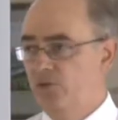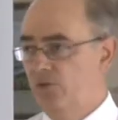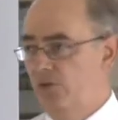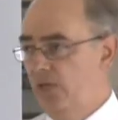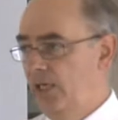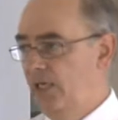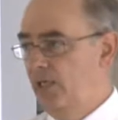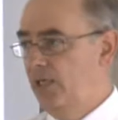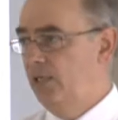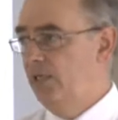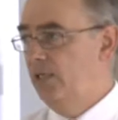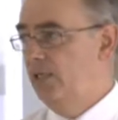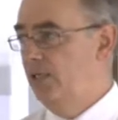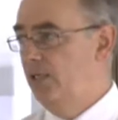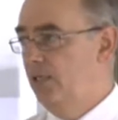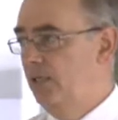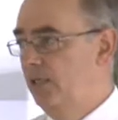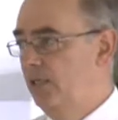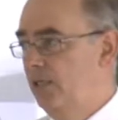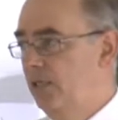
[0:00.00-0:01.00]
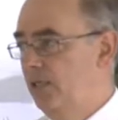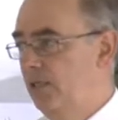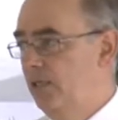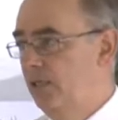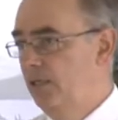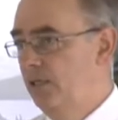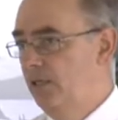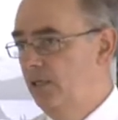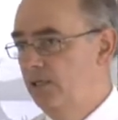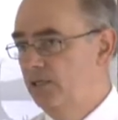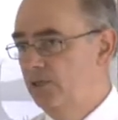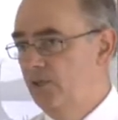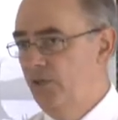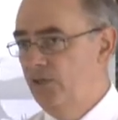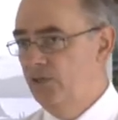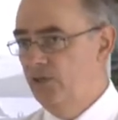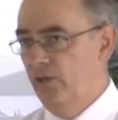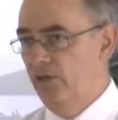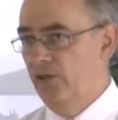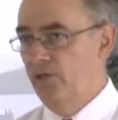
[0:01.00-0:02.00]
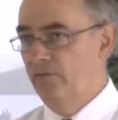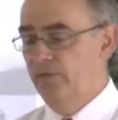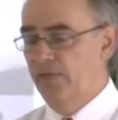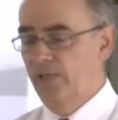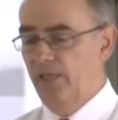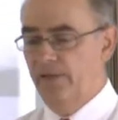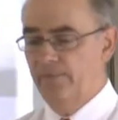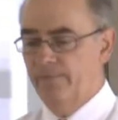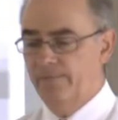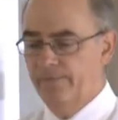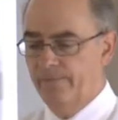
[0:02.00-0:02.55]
okay? So he's going over there.